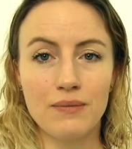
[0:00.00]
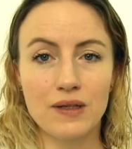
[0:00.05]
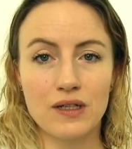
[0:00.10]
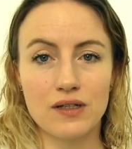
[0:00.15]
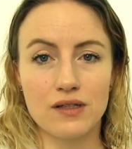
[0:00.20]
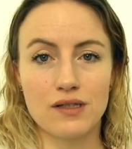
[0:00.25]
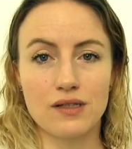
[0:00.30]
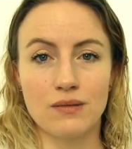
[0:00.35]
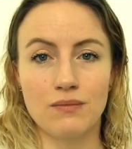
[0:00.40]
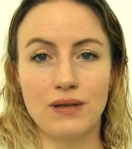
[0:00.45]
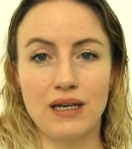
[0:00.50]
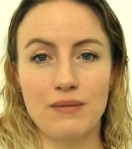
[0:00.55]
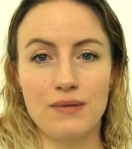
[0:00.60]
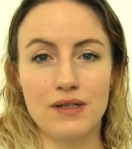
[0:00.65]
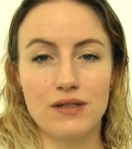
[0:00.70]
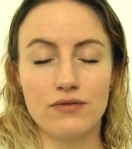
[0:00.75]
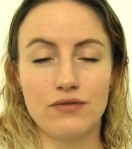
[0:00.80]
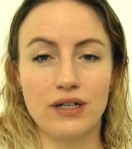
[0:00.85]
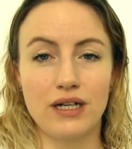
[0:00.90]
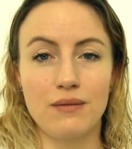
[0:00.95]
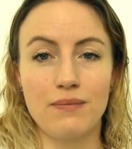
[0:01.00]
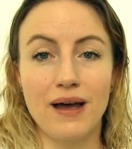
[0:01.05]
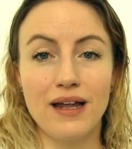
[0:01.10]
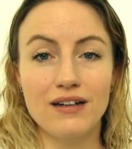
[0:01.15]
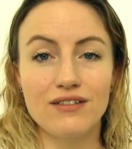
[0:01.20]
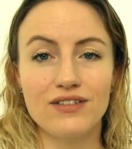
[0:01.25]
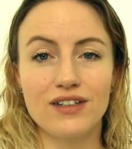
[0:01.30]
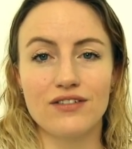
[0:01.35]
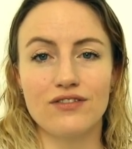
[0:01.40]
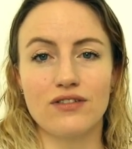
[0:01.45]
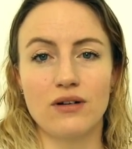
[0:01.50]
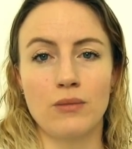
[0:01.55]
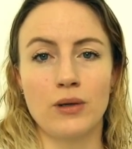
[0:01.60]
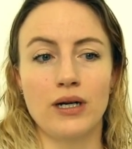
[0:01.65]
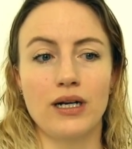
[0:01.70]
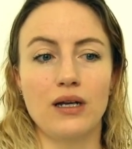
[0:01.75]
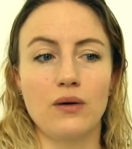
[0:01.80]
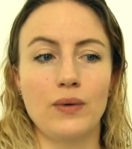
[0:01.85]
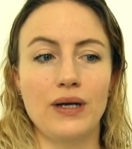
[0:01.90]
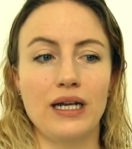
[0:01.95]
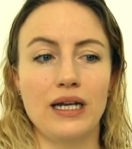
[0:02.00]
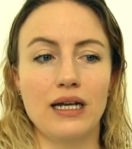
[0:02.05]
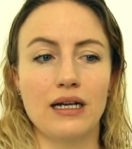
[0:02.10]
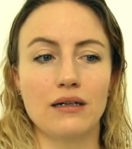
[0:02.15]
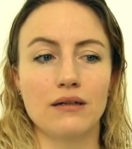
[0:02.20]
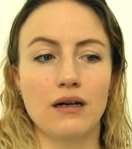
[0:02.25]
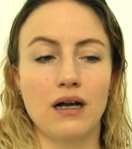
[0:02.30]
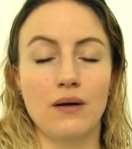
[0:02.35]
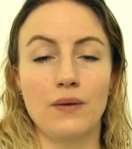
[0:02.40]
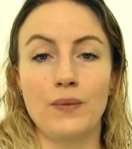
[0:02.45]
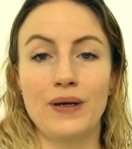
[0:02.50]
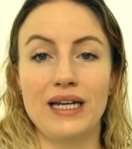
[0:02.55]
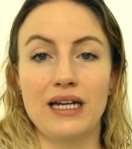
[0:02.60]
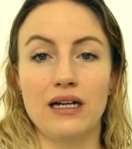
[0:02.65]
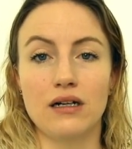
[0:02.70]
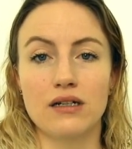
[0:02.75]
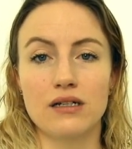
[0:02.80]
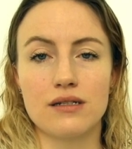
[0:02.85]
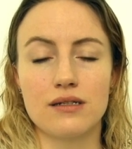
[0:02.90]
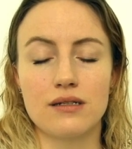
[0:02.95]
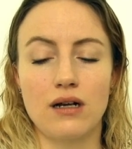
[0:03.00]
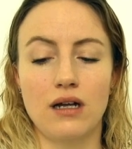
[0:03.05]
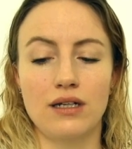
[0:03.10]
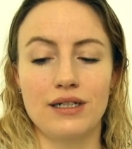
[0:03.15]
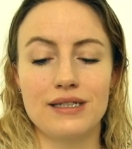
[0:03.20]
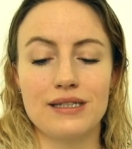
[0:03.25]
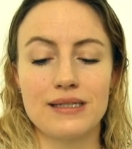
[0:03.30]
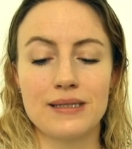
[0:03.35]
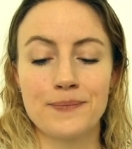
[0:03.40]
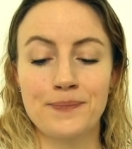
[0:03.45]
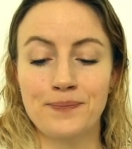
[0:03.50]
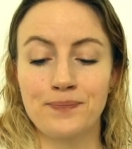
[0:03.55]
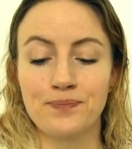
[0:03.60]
because some babies really benefit from early weaning solids.